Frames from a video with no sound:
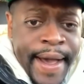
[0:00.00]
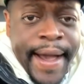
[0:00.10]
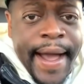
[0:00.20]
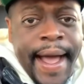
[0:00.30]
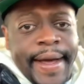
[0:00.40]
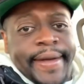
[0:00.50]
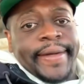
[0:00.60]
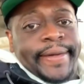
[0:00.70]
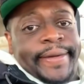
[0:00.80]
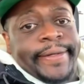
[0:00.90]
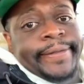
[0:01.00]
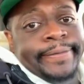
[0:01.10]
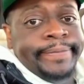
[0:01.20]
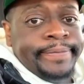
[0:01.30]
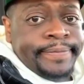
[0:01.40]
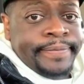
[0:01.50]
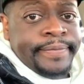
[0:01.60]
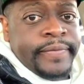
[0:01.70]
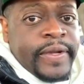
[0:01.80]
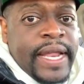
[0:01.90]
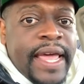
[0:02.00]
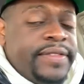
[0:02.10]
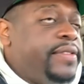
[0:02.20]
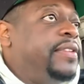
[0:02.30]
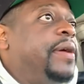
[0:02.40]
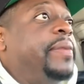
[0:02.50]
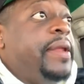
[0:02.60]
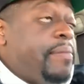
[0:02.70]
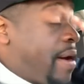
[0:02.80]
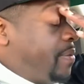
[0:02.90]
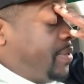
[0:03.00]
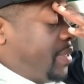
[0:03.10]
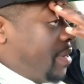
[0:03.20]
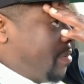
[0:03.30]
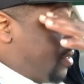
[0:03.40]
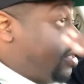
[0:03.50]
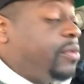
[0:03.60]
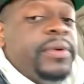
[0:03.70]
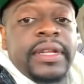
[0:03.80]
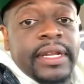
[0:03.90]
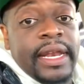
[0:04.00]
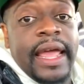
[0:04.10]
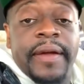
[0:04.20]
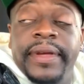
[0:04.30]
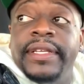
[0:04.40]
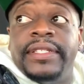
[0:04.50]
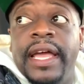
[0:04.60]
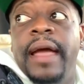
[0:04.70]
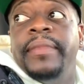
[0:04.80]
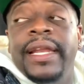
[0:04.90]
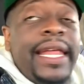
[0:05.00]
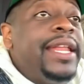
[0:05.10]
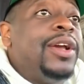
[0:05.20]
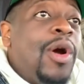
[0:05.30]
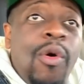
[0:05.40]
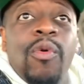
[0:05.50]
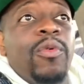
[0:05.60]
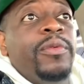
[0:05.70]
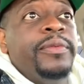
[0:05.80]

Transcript: Ladies and gentlemen, anybody want to tell me this one in the Larry, it's time to let it go.